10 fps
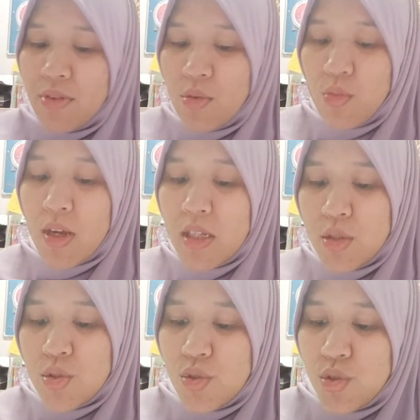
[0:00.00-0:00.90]

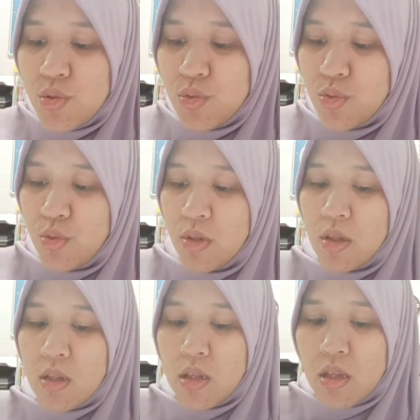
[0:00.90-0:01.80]
1, 2,
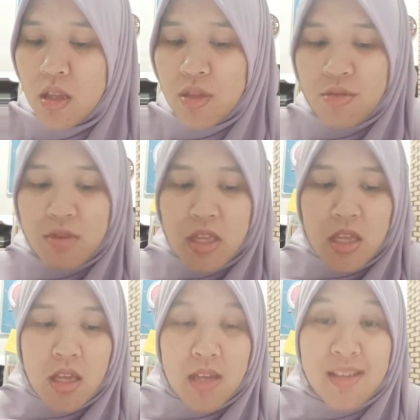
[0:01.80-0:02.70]

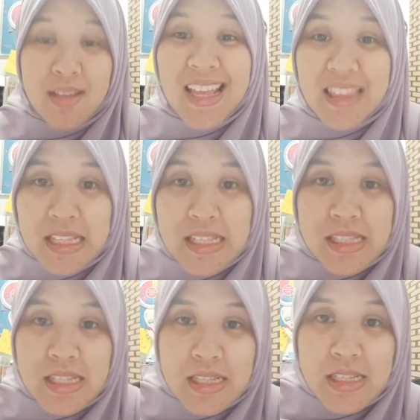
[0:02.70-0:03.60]
3
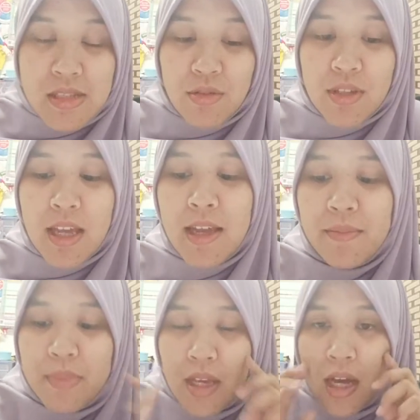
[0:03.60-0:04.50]
sentences, okay?